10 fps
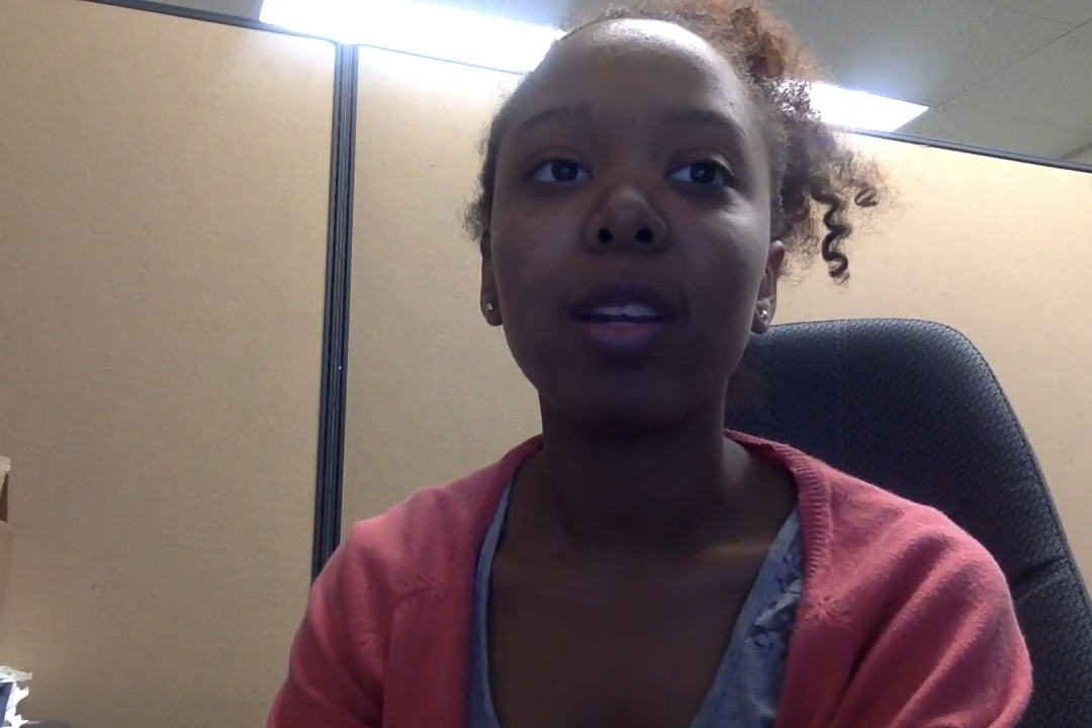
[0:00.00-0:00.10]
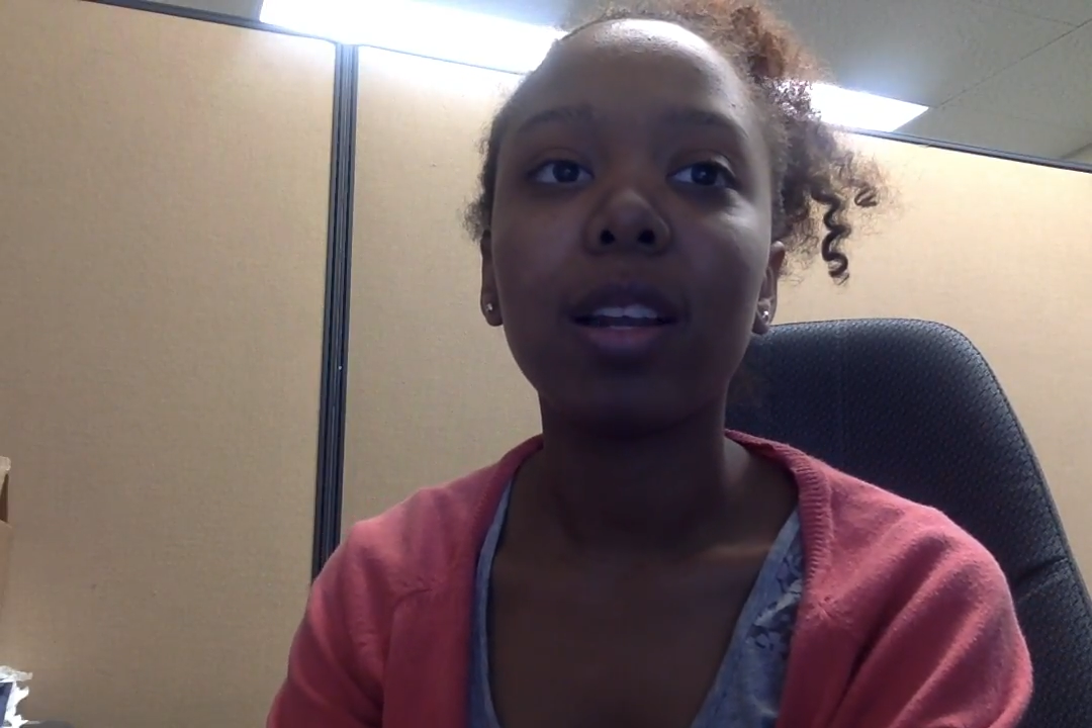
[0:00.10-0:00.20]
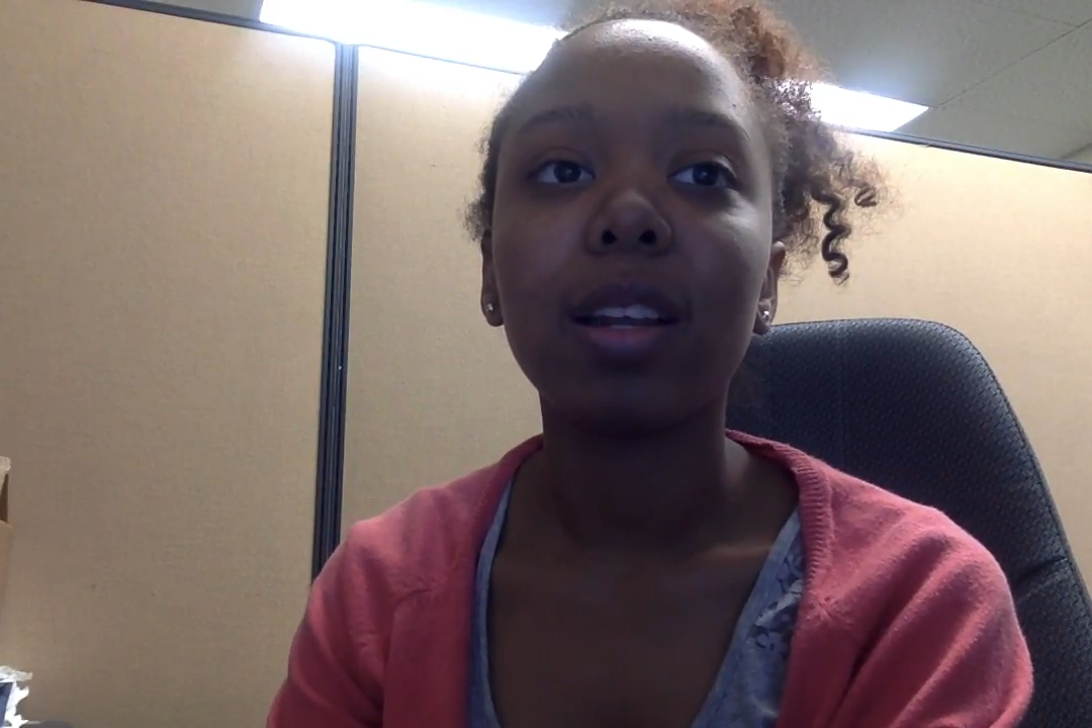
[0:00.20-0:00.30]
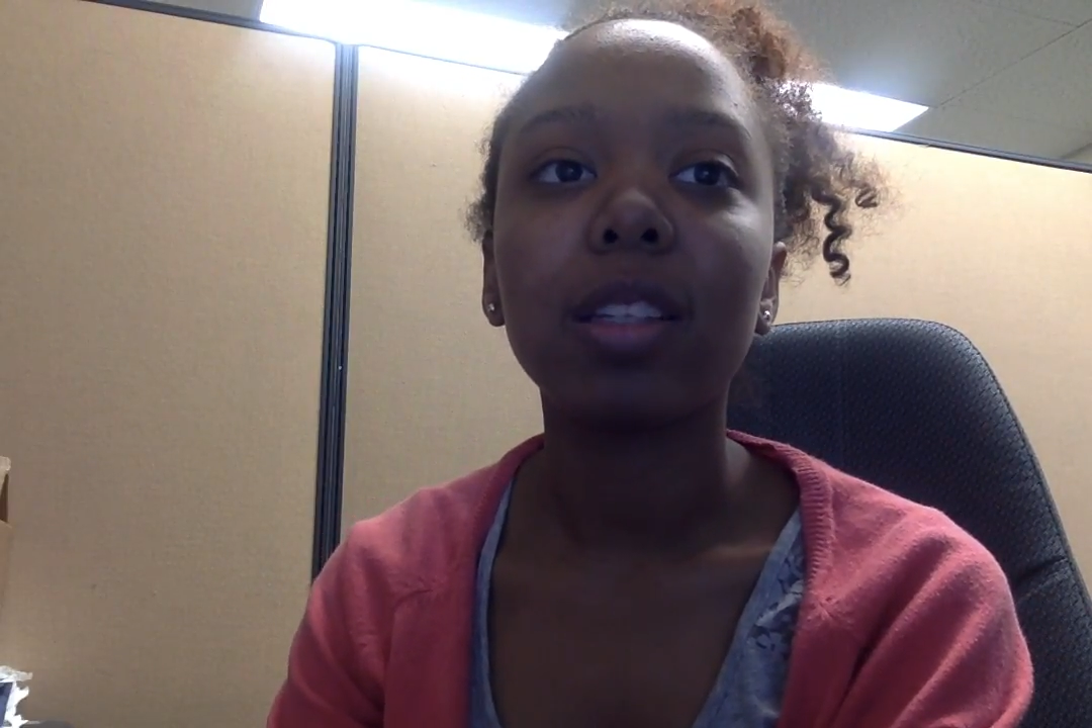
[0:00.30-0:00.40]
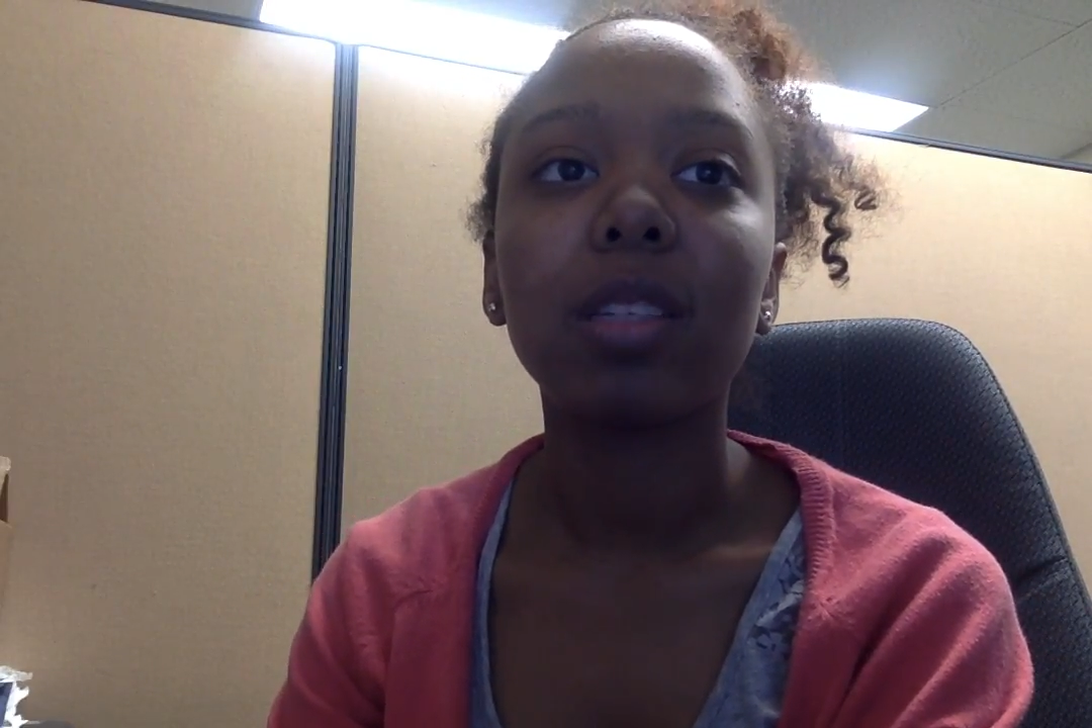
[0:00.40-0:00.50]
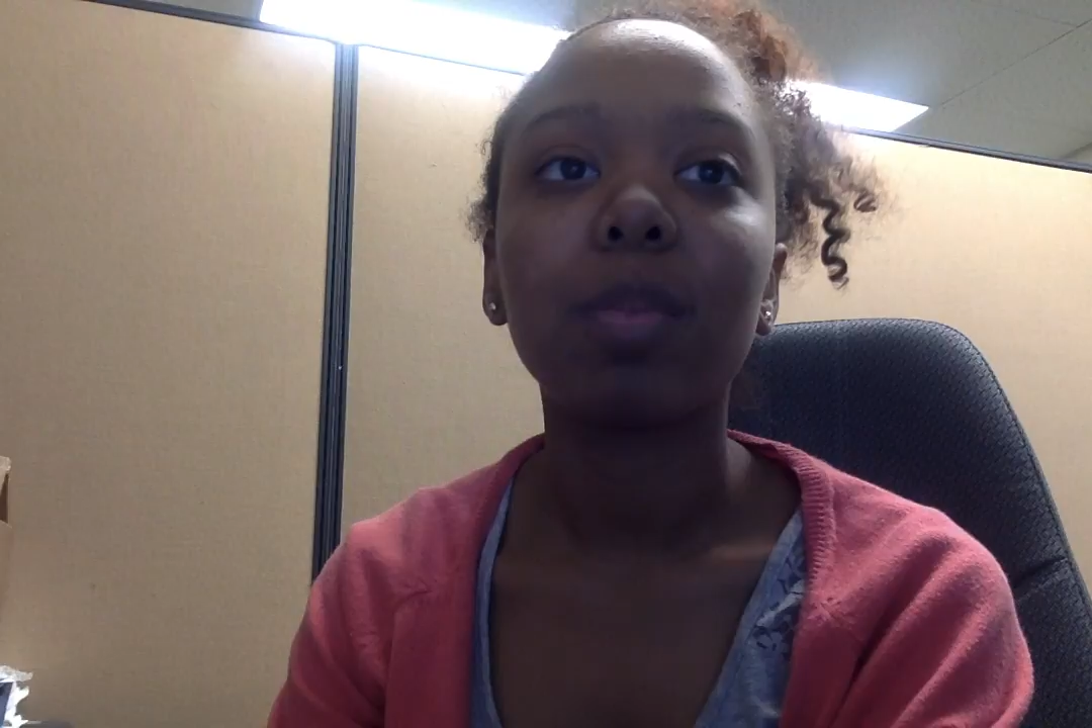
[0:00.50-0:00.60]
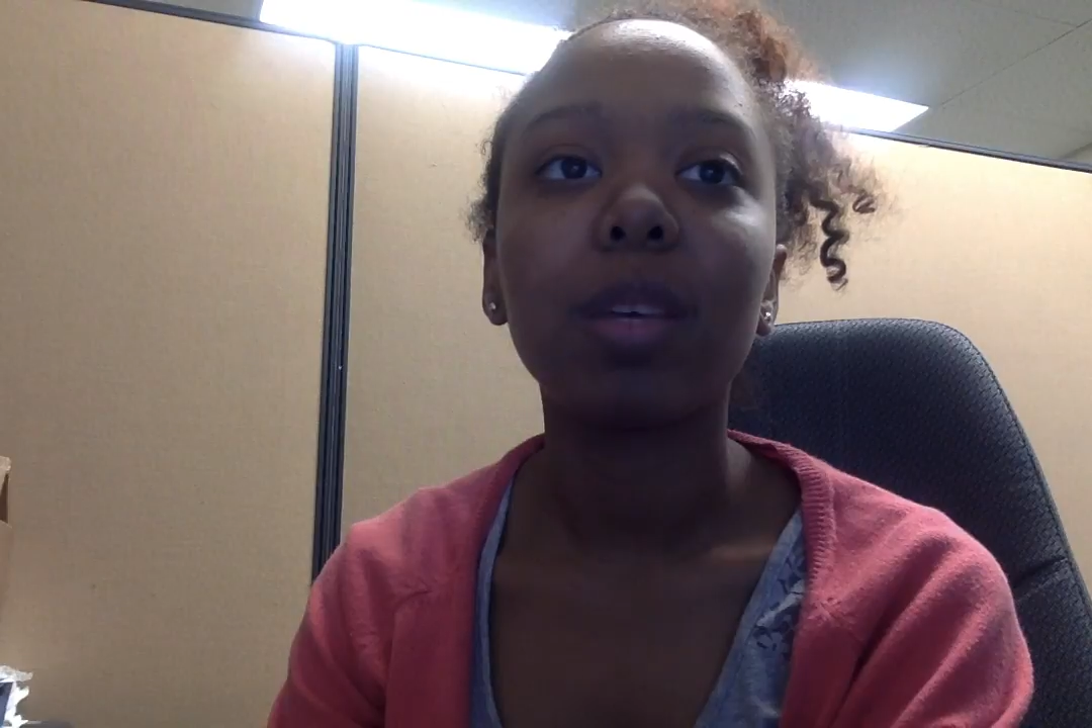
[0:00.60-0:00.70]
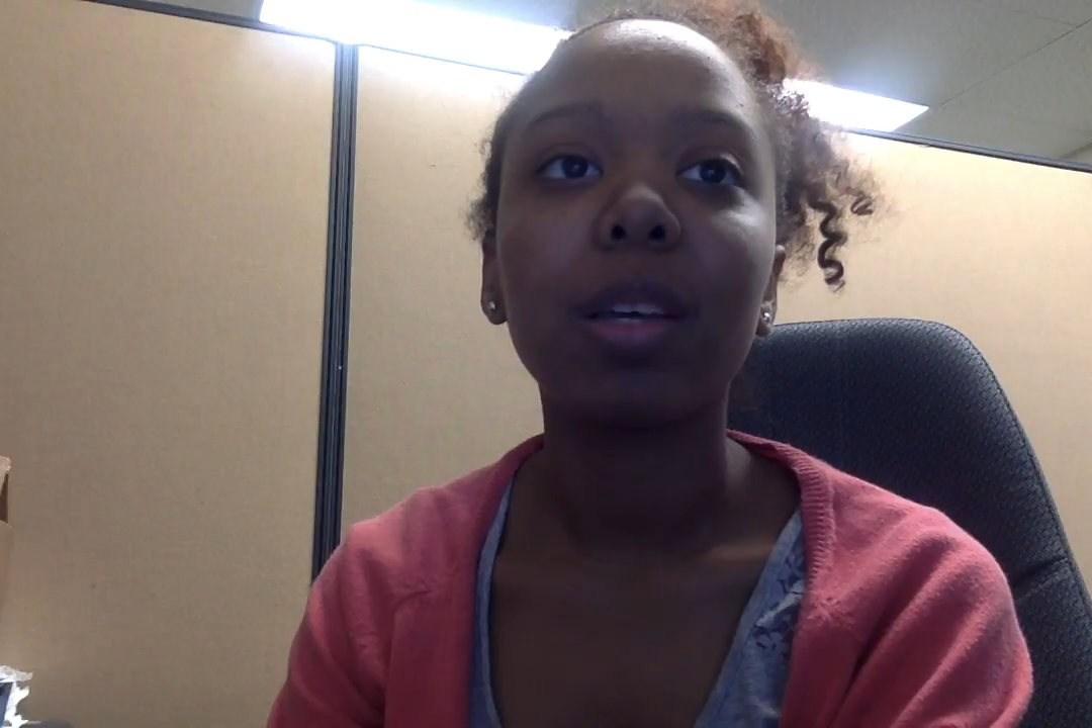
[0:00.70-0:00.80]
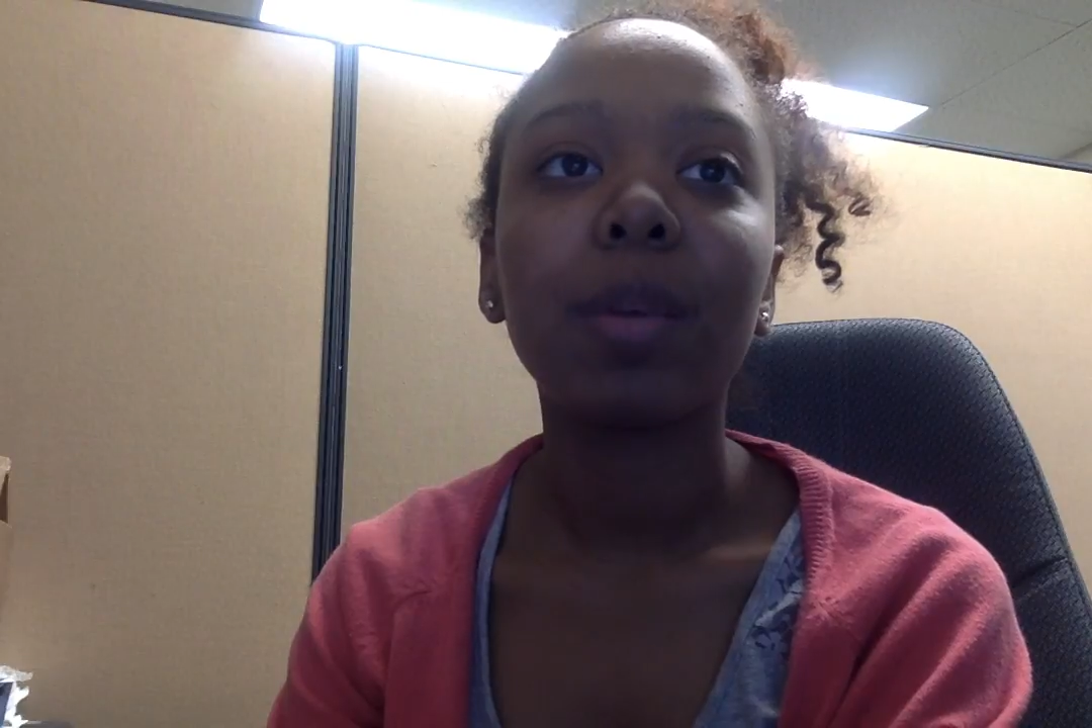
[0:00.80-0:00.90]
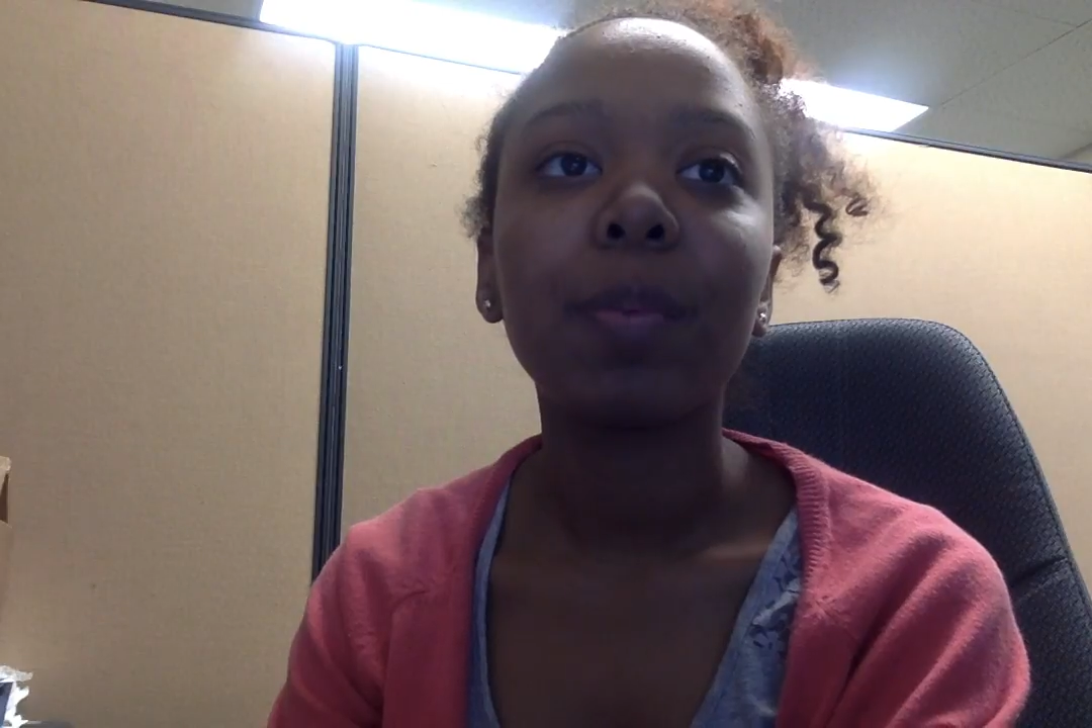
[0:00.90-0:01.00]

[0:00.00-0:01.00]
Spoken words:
anticipate.